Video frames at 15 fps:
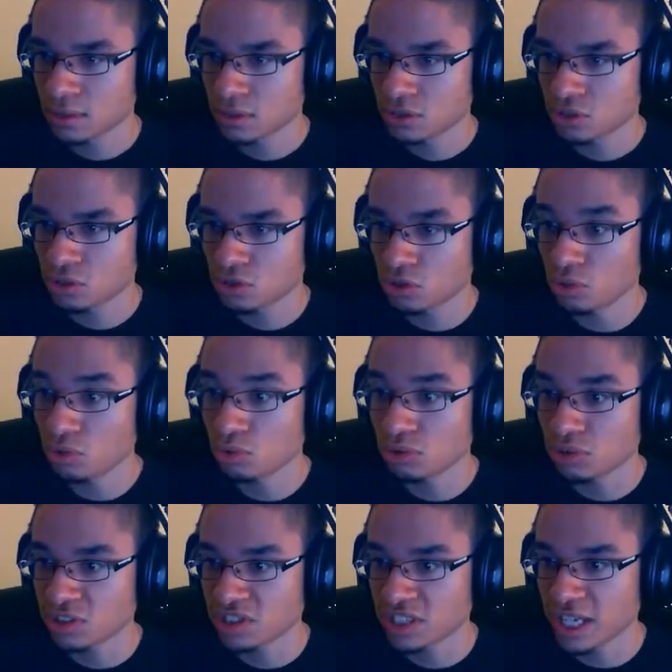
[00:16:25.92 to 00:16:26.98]

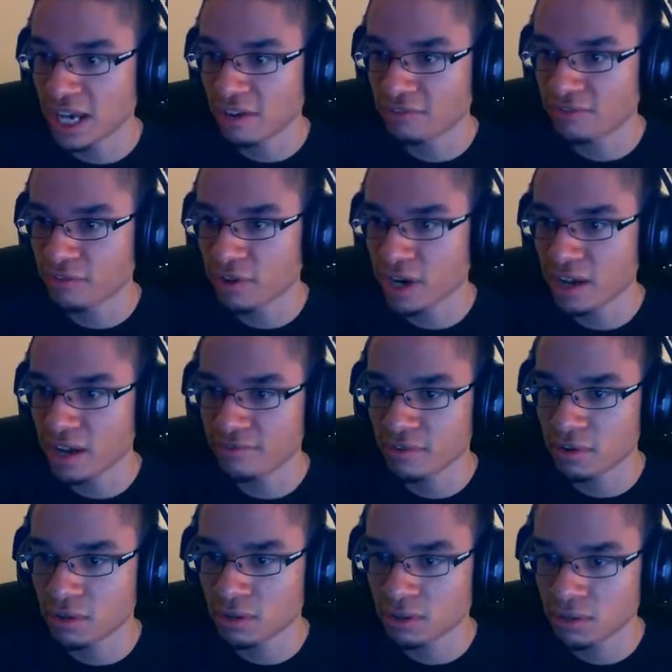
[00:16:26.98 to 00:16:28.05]
School's, out,
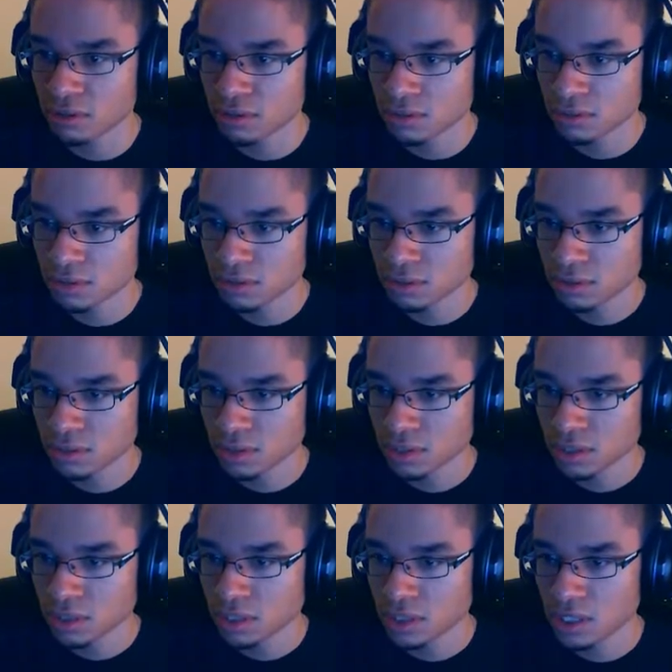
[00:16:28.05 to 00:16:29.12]
forever.
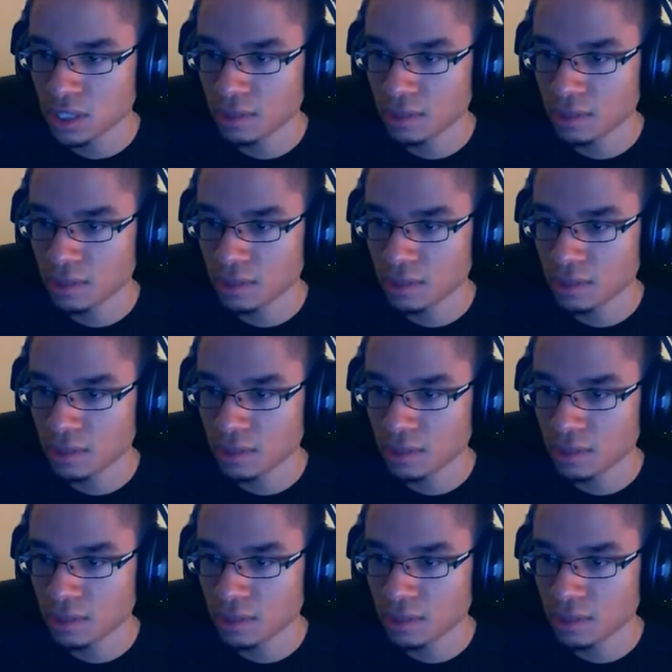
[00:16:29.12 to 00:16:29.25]
Give